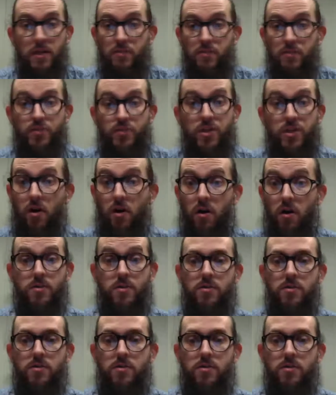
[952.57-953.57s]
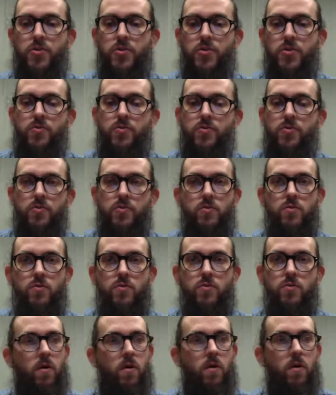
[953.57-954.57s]
is really awesome on
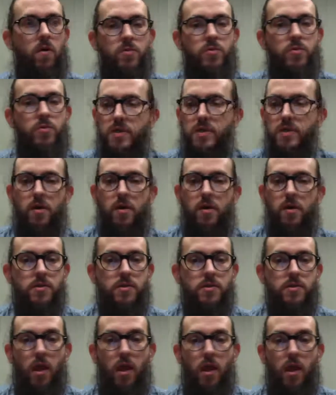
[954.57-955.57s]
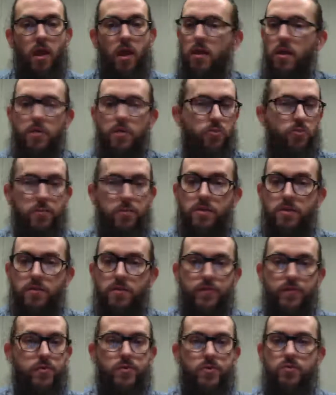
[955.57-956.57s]
Q2 or New Music Box, we'll be
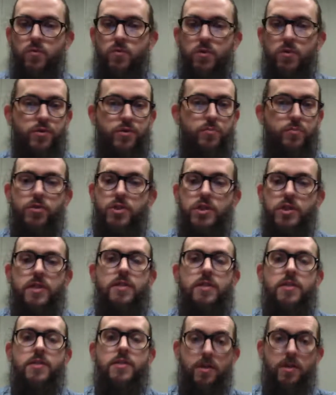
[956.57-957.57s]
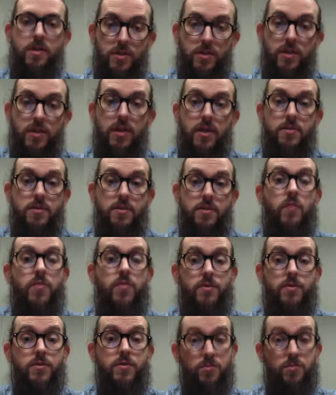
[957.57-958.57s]
the first ones to push it and say, read that
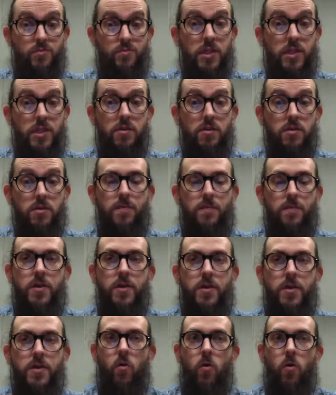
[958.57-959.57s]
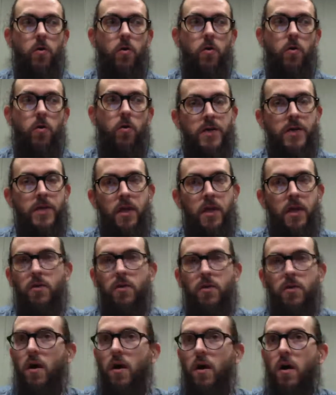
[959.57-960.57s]
stuff, this is really good, or
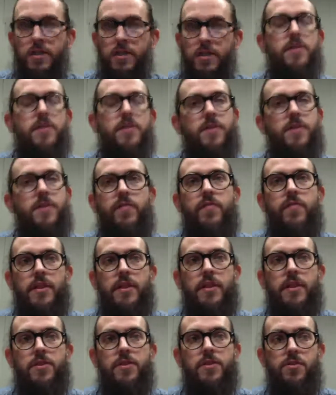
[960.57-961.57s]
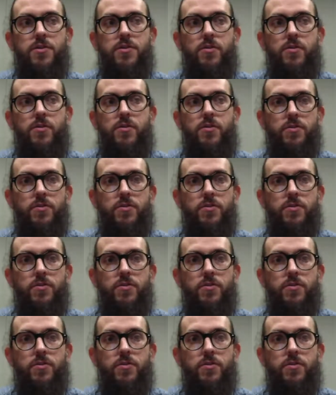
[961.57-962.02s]
The Guardian and stuff like that. So